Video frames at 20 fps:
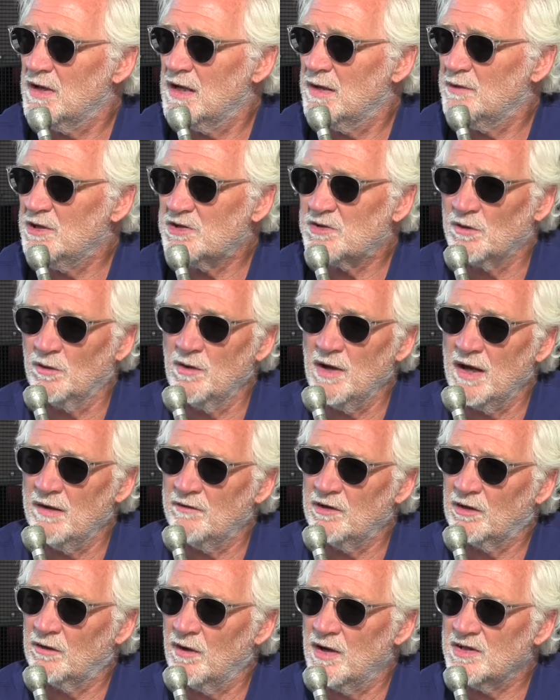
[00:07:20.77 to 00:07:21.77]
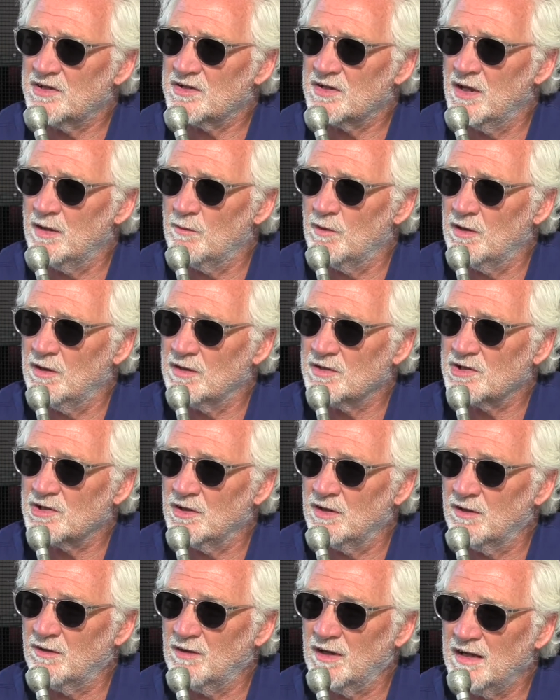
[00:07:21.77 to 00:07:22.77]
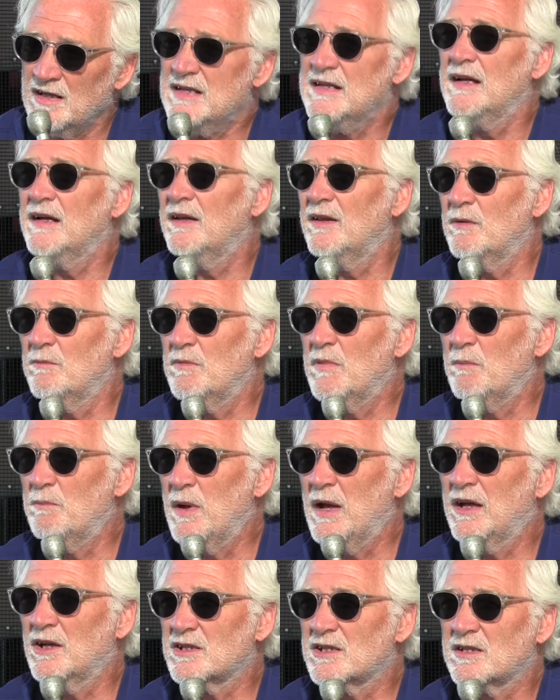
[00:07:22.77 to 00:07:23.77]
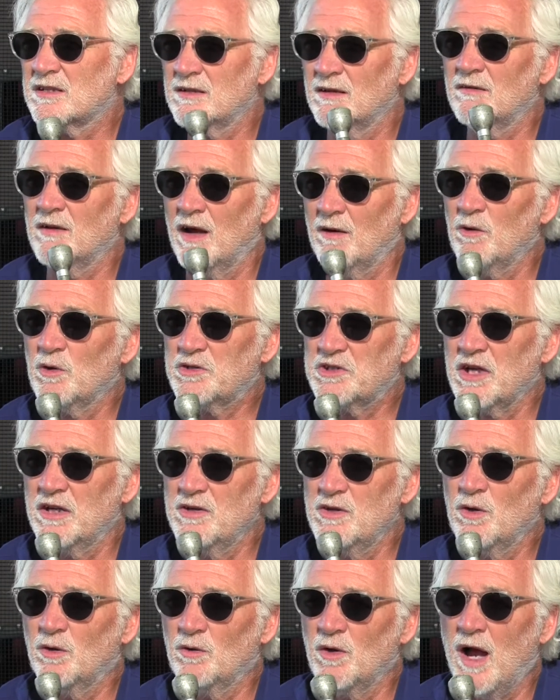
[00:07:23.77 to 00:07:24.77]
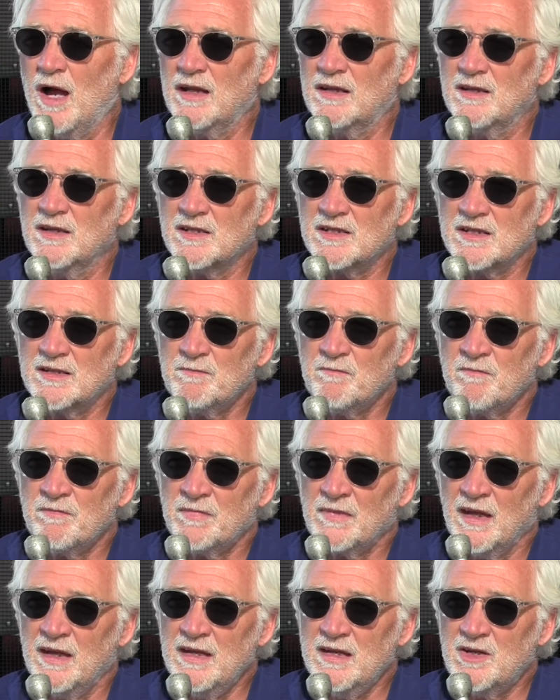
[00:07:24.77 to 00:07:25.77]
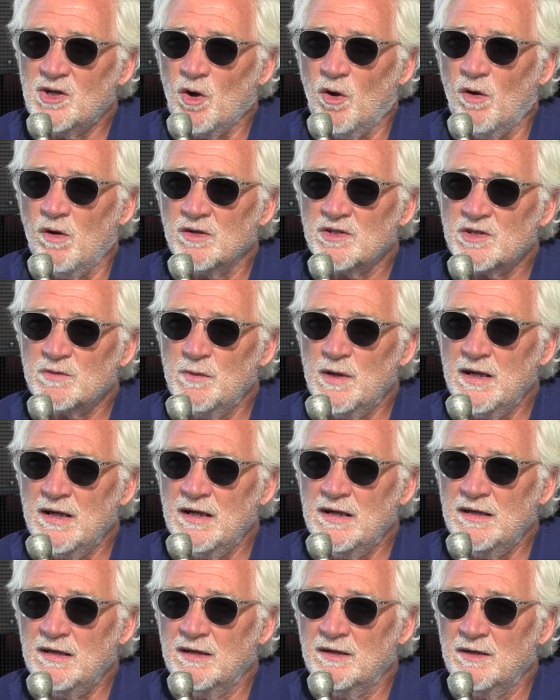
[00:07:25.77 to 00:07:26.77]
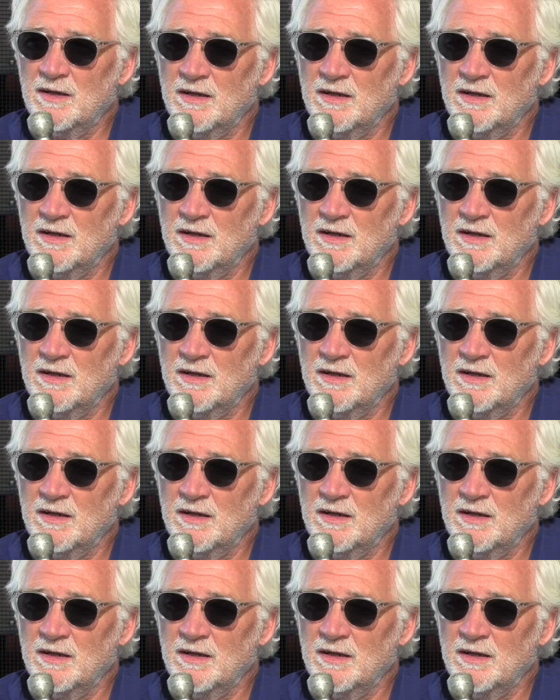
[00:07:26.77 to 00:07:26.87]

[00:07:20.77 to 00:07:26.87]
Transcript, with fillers: them. He's really having a great summer, and mm. so uh, the, the biggest I will tell you, you'll like this he calls me.